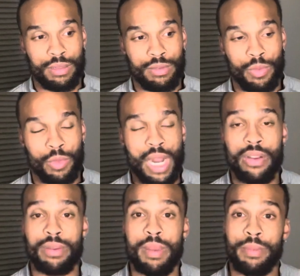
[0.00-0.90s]

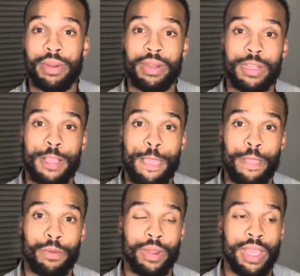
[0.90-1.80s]
remember,
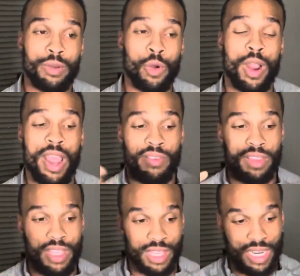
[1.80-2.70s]
right, or
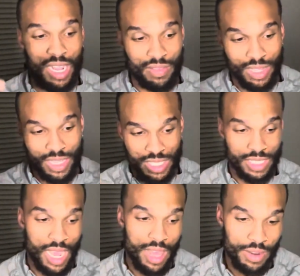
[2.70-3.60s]
everything that I've like just
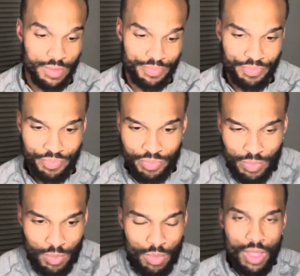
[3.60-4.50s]
gathered,
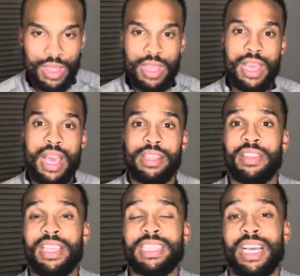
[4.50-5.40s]
the
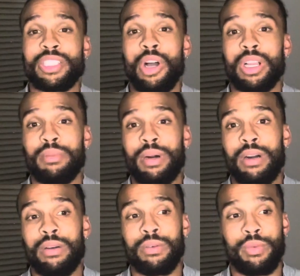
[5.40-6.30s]
things that I talk
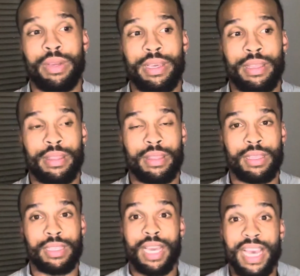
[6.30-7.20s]
about with
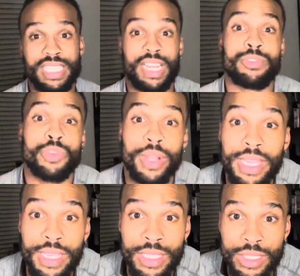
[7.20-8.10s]
guys that I've
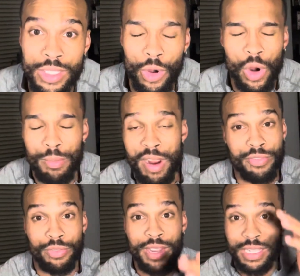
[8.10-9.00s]
trained or my
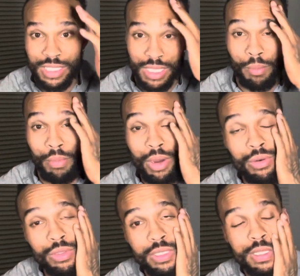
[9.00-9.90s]
friends the
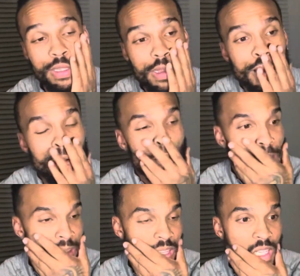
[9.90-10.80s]
most
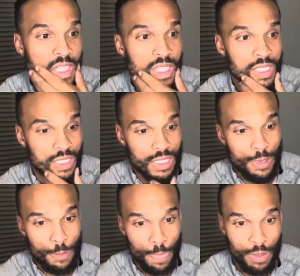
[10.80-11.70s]
is
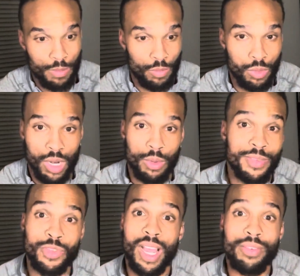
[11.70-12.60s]
where we've
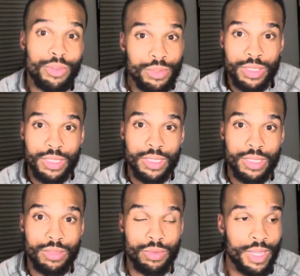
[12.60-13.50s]
traveled,
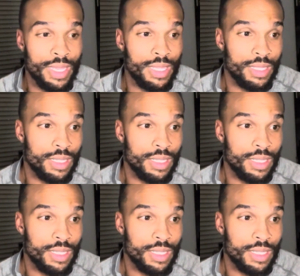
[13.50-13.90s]
right?